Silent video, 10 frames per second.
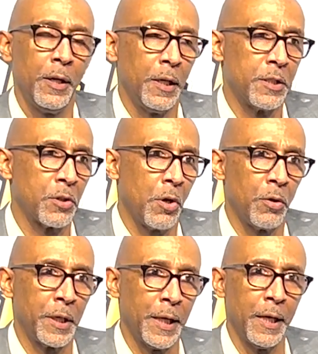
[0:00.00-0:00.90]
And so
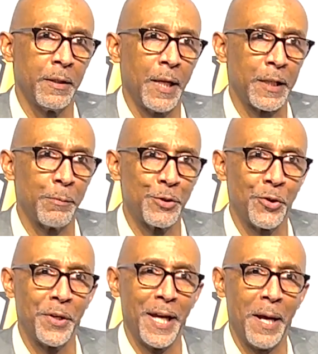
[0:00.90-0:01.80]
again, like the
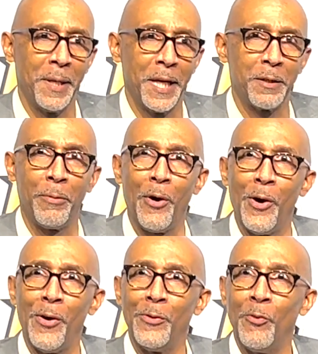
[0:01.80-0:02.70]
Missouri game, they get the
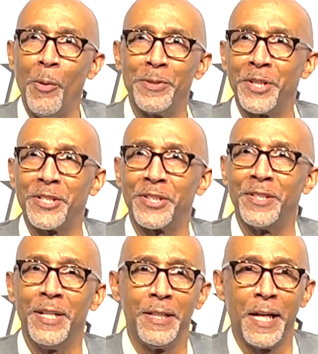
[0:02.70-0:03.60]
ball, one possession,
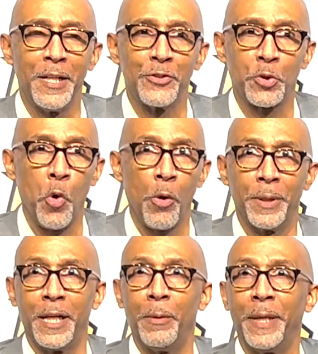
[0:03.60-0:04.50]
they didn't score, but
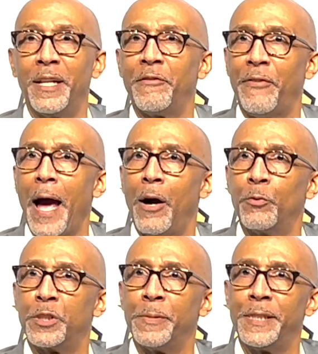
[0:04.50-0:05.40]
end up getting fouled,
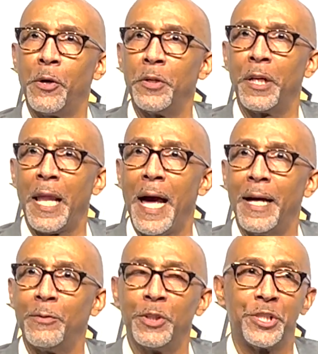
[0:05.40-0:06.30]
which means they go to the
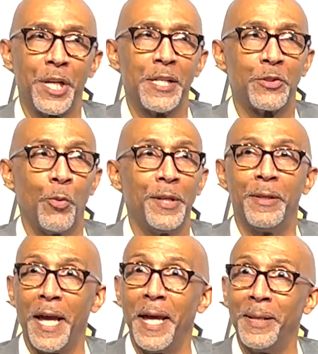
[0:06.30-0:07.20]
line with a chance to win the
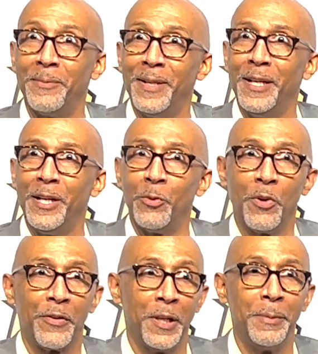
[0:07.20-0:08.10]
game
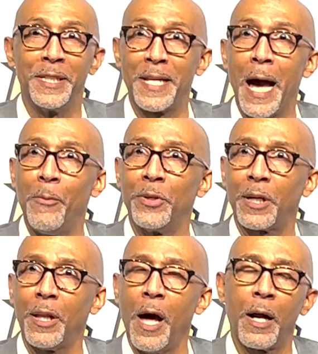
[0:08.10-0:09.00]
with limited time on the
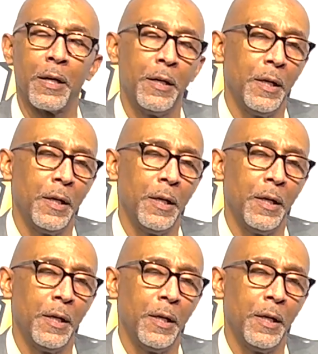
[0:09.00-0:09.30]
clock.